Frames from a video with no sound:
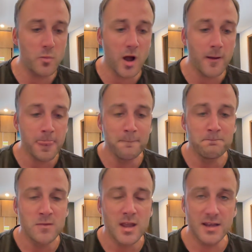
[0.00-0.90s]
But
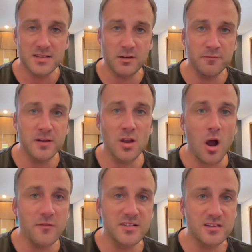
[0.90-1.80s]
it's something that
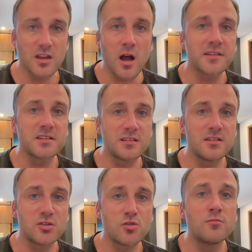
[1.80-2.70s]
I've started to
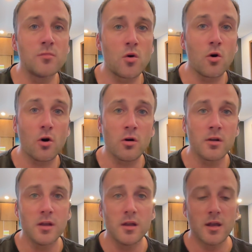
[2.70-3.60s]
do more
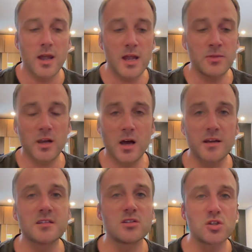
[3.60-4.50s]
in the
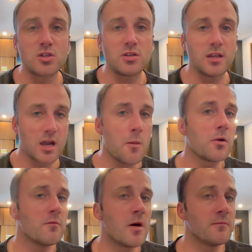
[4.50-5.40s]
last
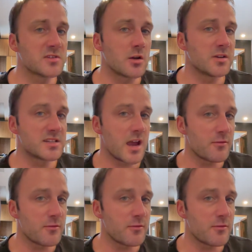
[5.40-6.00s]
couple of months, I would say.